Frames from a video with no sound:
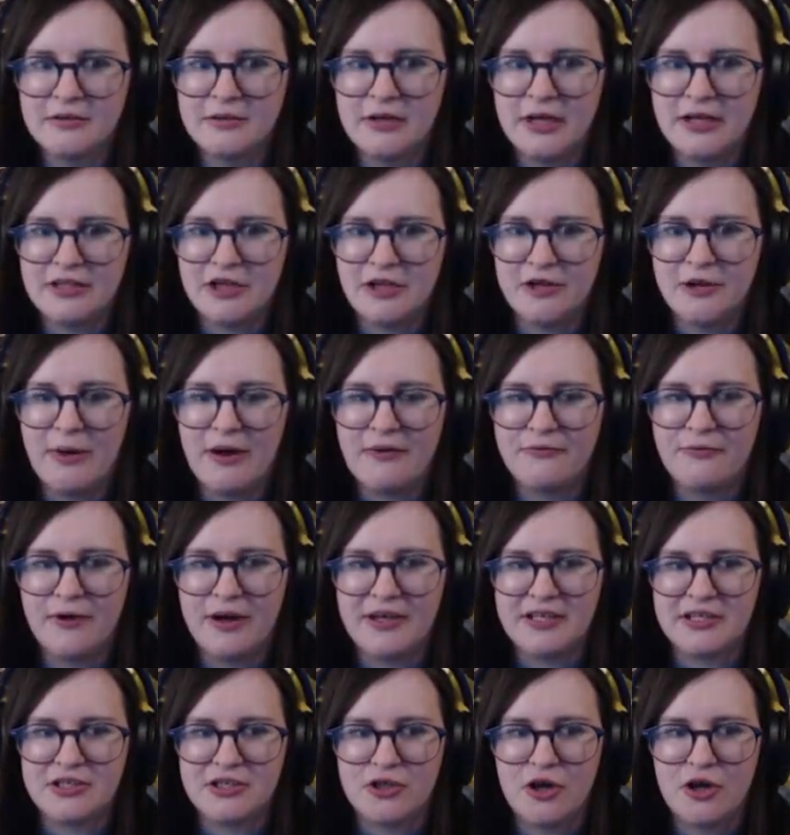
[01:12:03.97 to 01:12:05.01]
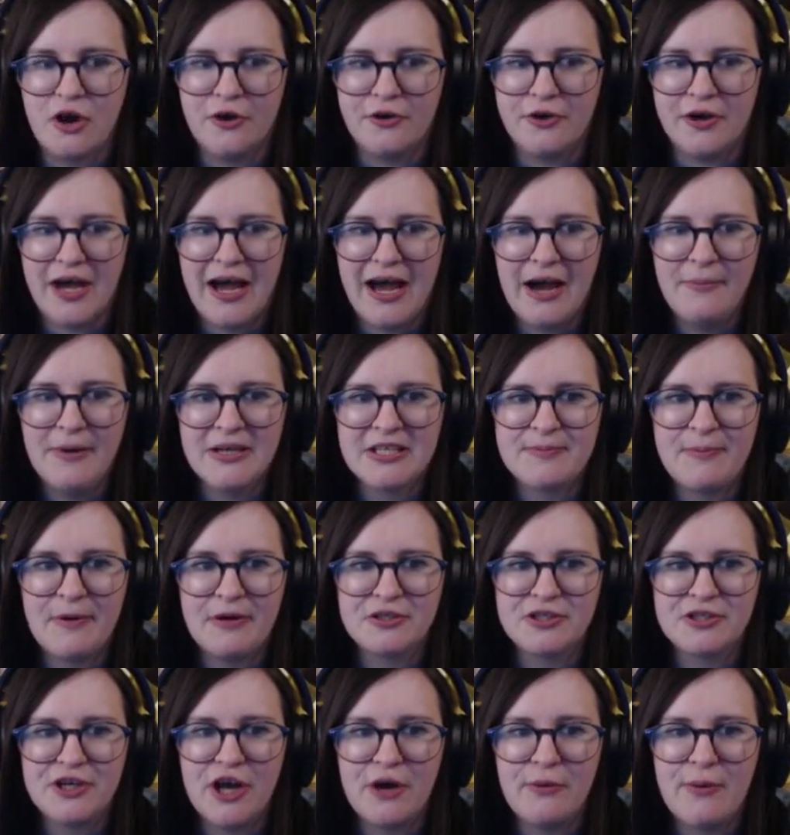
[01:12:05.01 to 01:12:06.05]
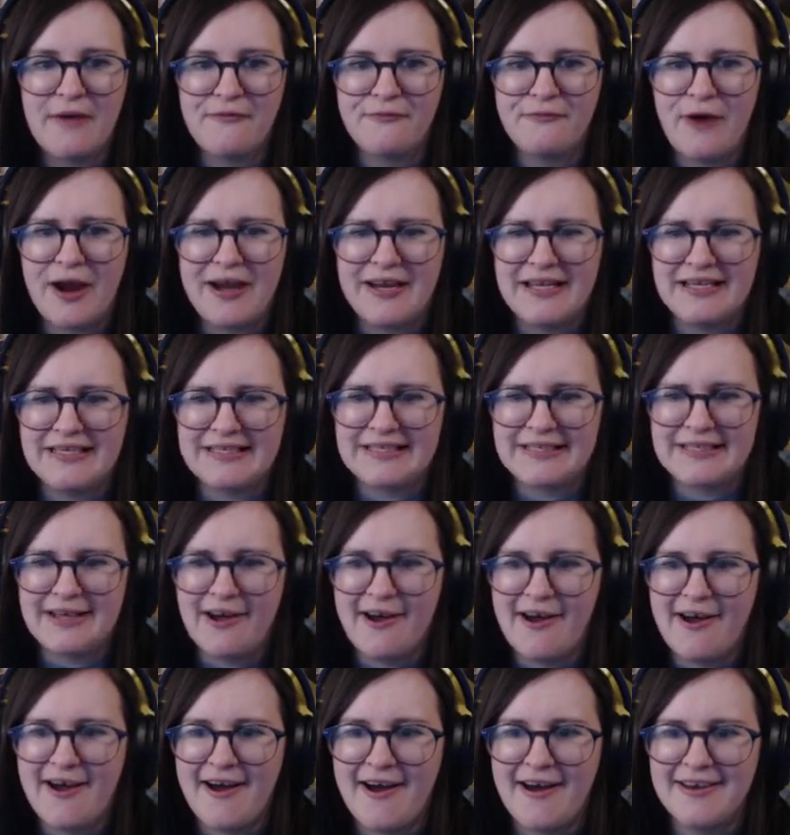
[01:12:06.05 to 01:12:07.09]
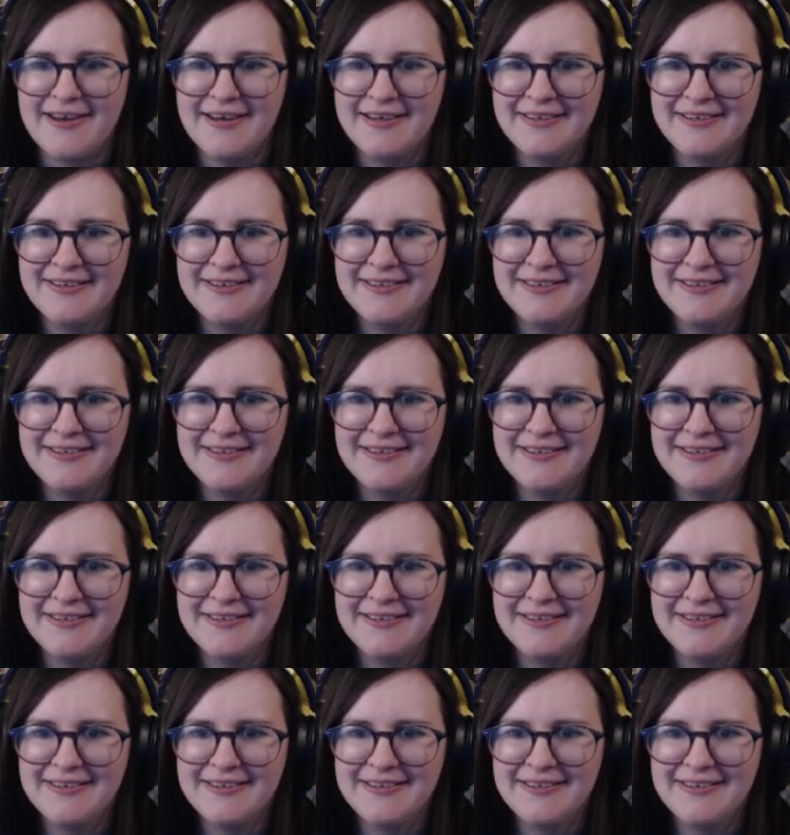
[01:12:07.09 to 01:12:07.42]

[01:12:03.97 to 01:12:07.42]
I don't know where Freddy's gone. How am I supposed to know where Freddy's gone?